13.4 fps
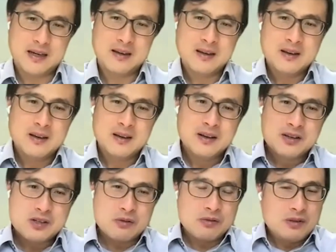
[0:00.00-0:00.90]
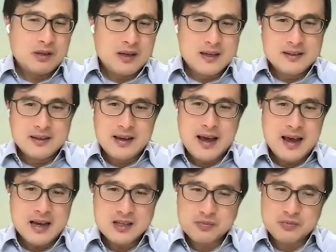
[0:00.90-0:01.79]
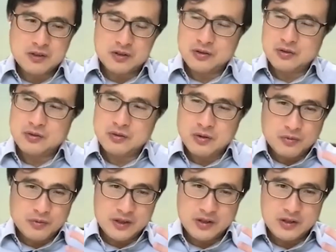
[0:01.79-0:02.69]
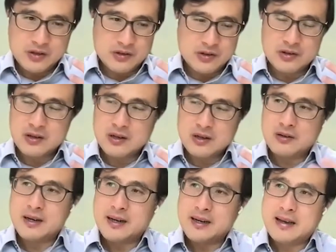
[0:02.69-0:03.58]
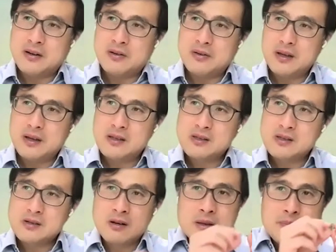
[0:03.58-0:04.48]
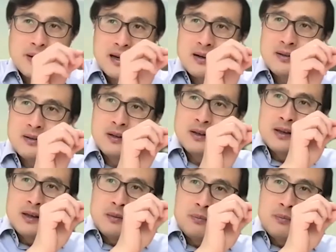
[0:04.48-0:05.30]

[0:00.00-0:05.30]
right? So a lot of the hacks we do or we hear right now, it's all about